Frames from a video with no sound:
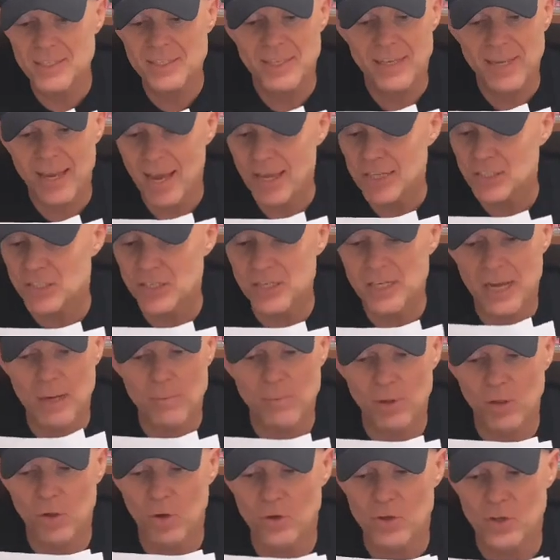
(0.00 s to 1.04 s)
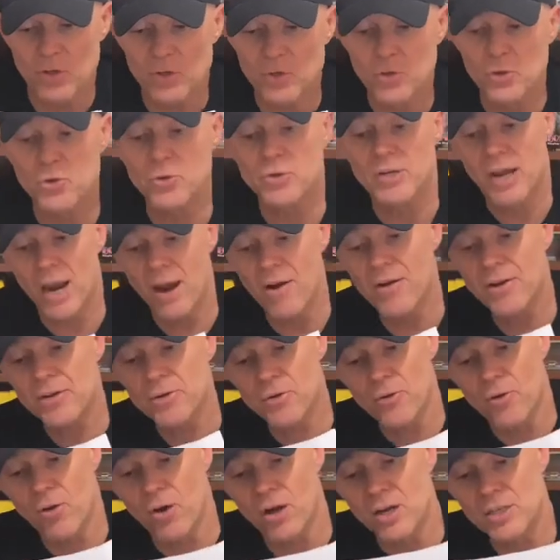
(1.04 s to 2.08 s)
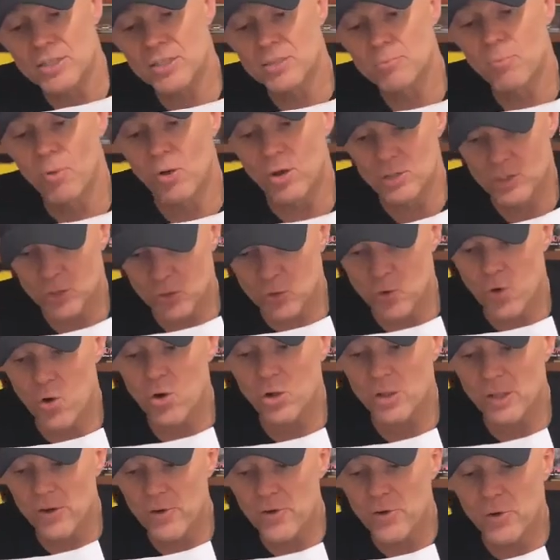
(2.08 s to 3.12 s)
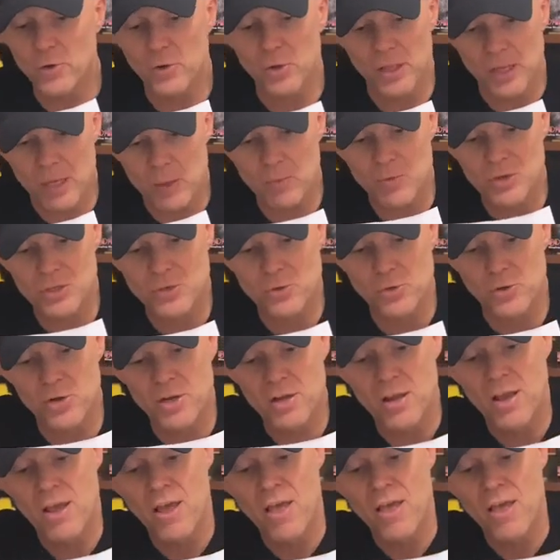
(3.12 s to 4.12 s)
is a catchy and melodic tune characterized by strong lyrical imagery